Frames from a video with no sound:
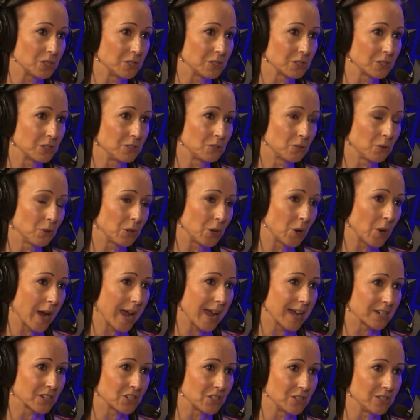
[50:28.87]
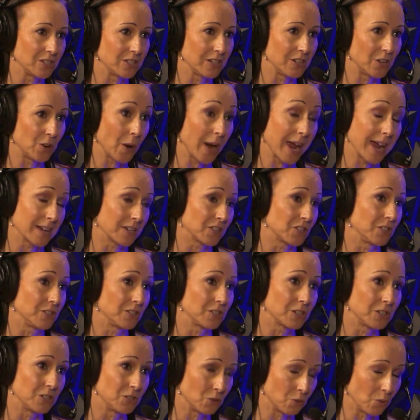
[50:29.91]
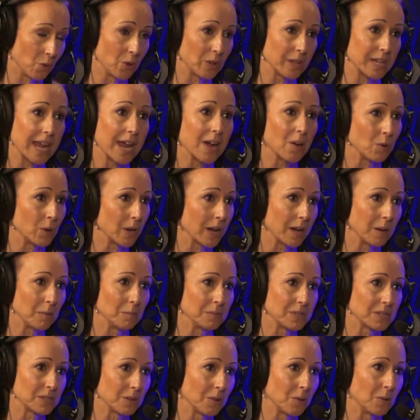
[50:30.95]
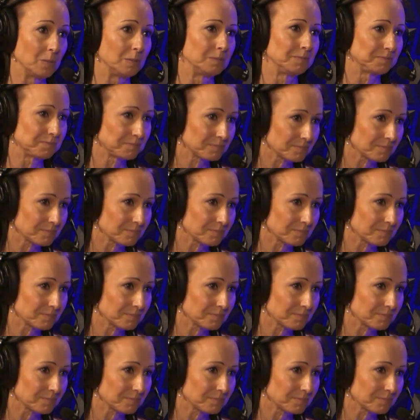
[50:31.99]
control your actions, and your actions control the outcomes. So